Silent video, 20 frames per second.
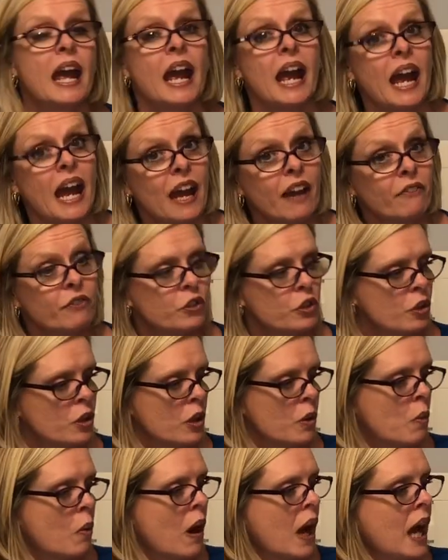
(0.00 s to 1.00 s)
After
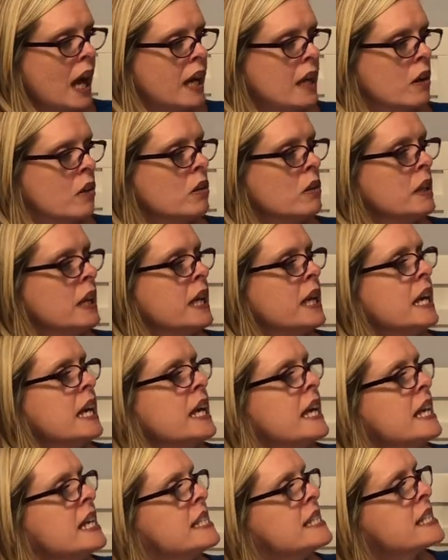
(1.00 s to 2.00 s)
a while,
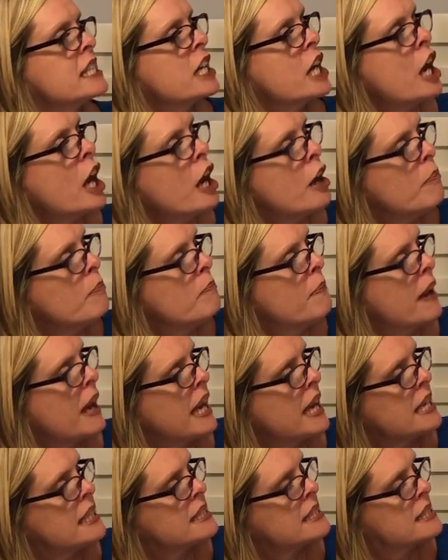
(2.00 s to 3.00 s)
his cub
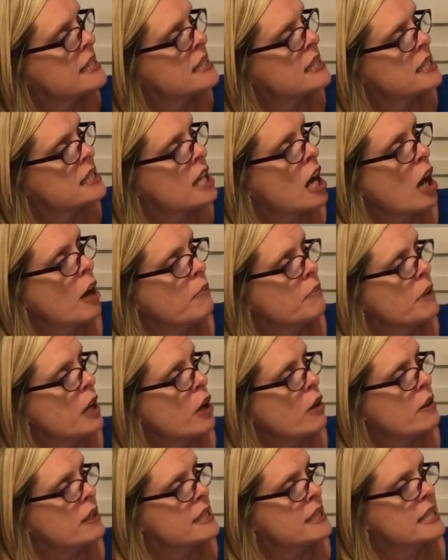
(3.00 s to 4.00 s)
mates stopped
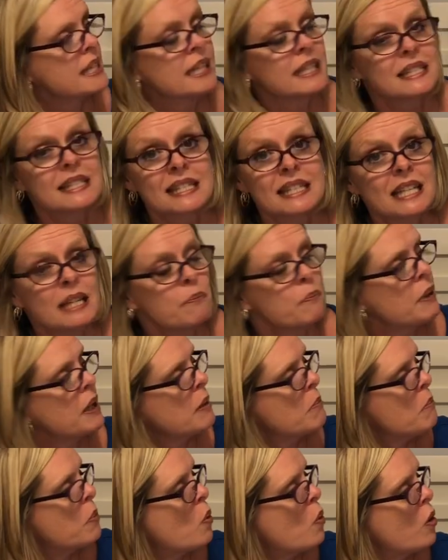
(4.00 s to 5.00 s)
noticing
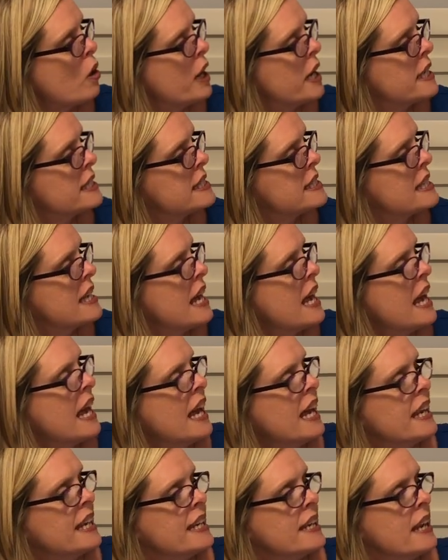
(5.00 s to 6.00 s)
sleeping Boris.
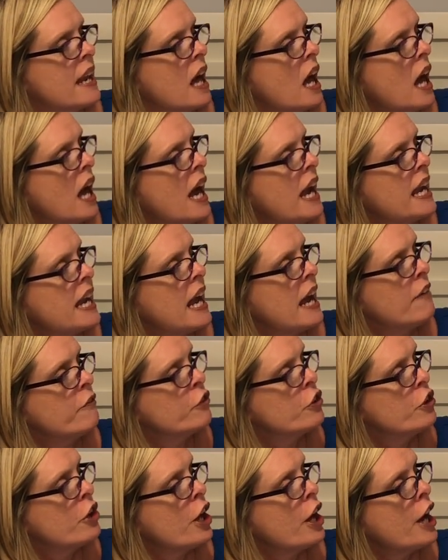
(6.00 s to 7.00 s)
Night
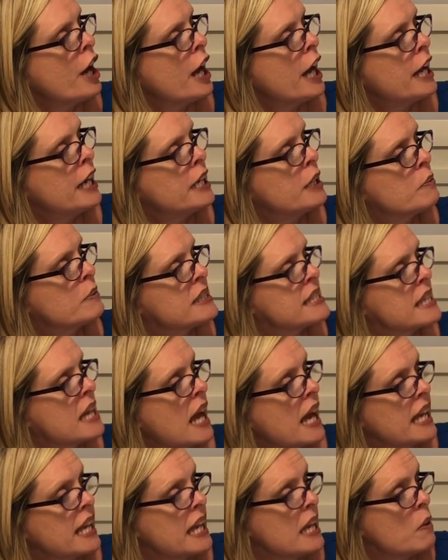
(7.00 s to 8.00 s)
after night, it was
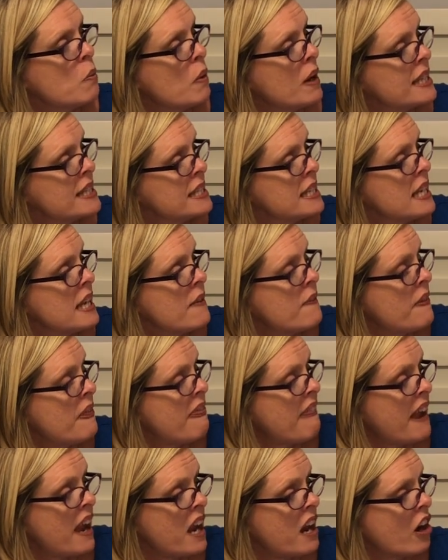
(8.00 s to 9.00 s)
like he wasn't
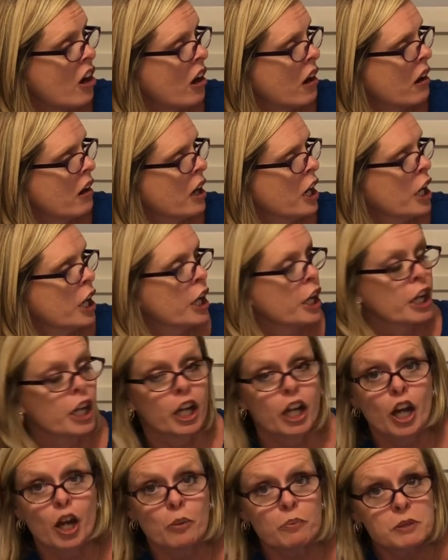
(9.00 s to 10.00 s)
even there.
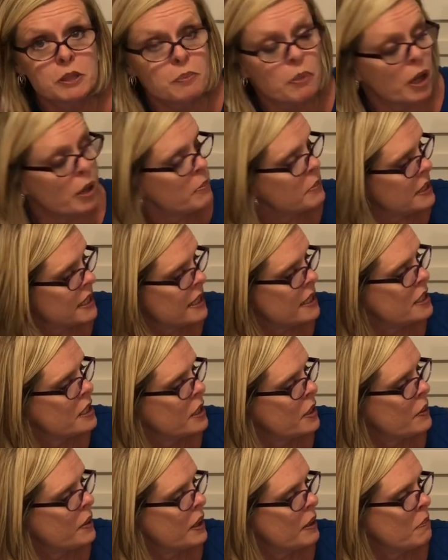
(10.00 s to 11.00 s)
Cubs bumped
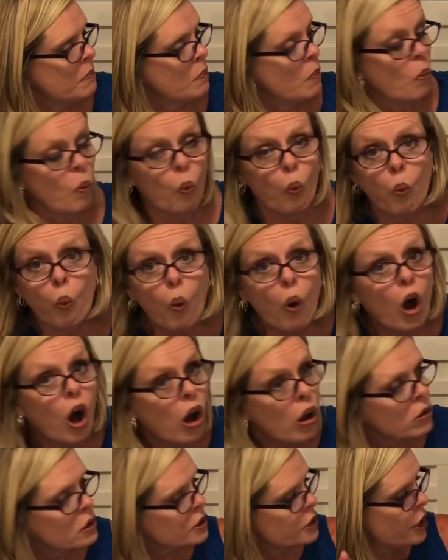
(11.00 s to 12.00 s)
into him,
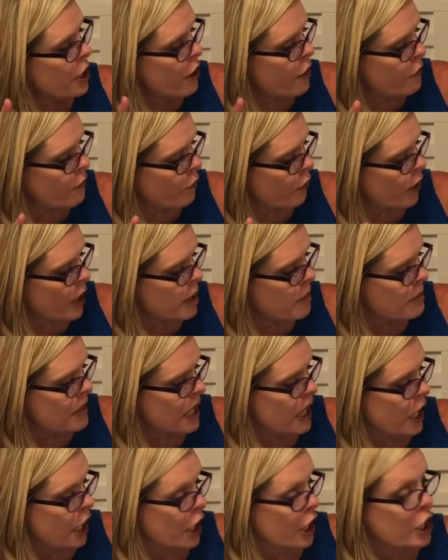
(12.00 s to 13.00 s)
walked over him,
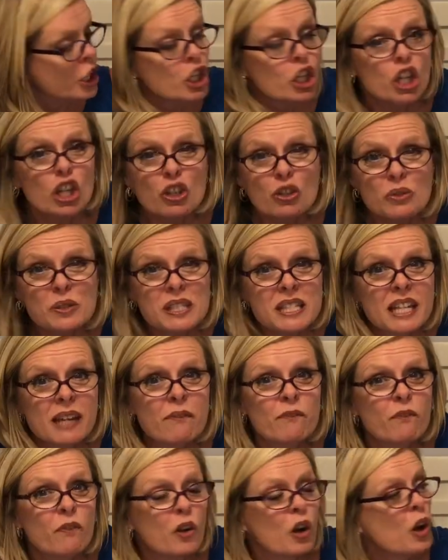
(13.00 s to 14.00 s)
used
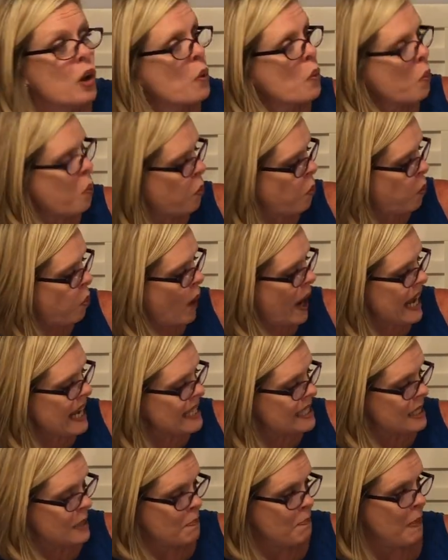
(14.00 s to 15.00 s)
him for a
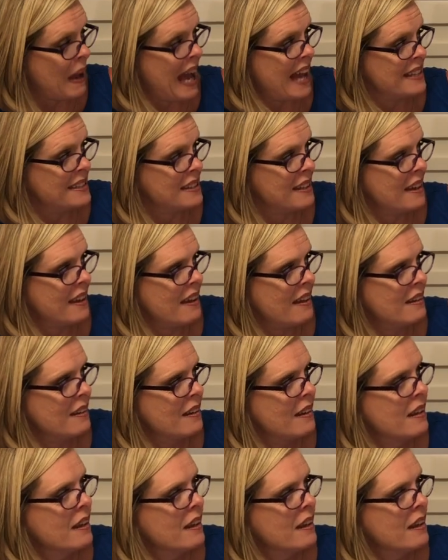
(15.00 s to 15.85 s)
waste basket.